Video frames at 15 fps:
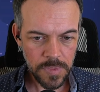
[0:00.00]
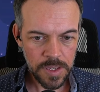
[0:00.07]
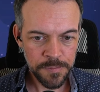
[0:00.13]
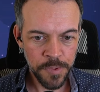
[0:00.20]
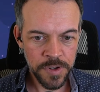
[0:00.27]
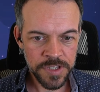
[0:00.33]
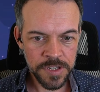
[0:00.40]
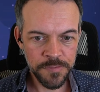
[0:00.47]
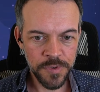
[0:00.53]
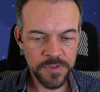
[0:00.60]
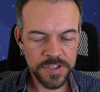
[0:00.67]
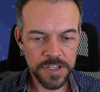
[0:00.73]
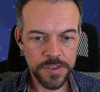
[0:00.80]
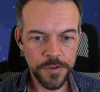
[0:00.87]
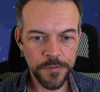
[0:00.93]
Puss in
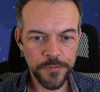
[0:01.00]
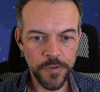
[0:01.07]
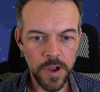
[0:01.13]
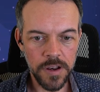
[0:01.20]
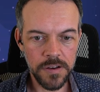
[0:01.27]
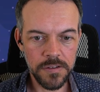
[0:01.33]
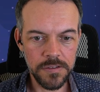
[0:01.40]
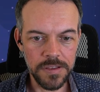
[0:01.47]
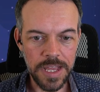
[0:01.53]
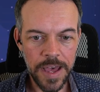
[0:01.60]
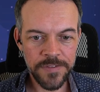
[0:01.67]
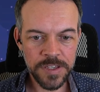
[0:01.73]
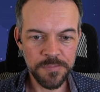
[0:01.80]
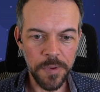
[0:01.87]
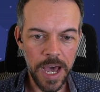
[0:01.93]
Boots in the front
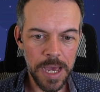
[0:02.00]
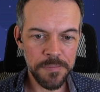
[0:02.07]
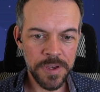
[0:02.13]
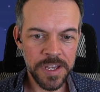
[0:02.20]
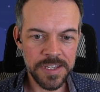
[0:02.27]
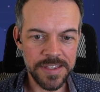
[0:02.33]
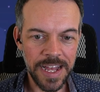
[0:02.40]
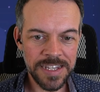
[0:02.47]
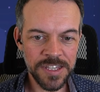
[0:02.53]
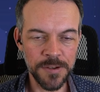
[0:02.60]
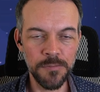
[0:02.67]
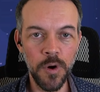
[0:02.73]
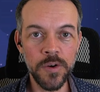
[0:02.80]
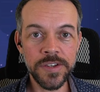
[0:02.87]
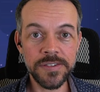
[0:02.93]
left spot because that's the
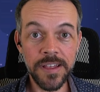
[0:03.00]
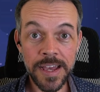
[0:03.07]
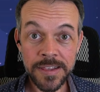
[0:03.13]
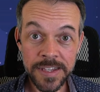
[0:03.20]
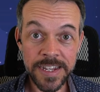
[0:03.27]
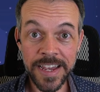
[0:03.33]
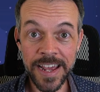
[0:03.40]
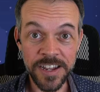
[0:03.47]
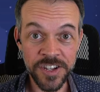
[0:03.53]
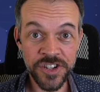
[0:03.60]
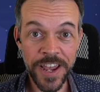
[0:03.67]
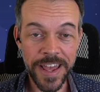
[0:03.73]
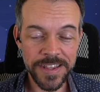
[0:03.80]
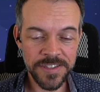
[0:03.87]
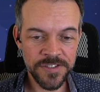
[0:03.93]
most likely to get a
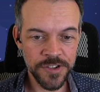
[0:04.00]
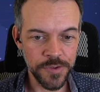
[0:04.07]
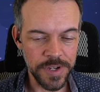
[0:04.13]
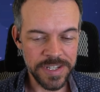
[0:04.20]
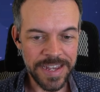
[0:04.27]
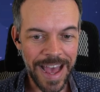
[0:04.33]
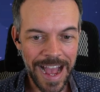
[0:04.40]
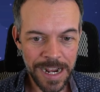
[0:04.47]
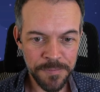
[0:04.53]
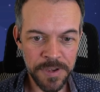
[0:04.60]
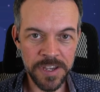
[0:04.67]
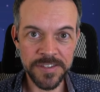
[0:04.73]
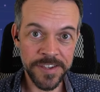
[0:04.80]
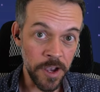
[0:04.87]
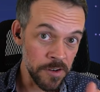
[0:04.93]
chance to attack,
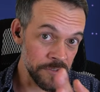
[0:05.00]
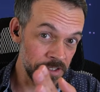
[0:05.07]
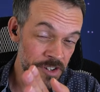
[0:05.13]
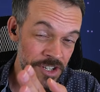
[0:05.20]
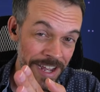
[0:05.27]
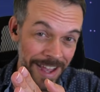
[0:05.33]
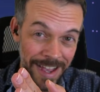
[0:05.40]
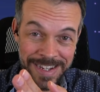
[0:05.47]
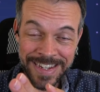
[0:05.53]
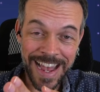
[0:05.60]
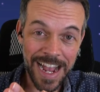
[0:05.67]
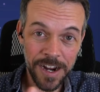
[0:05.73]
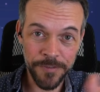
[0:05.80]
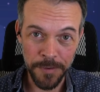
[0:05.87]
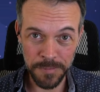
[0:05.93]
because characters
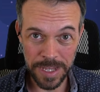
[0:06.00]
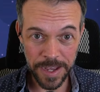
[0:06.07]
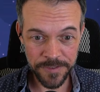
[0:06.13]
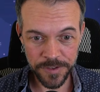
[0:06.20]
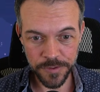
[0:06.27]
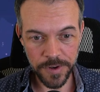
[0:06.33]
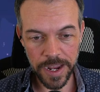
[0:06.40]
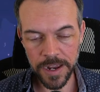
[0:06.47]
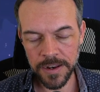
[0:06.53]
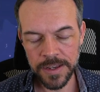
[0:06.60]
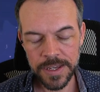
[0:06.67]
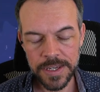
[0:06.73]
attack from left to right.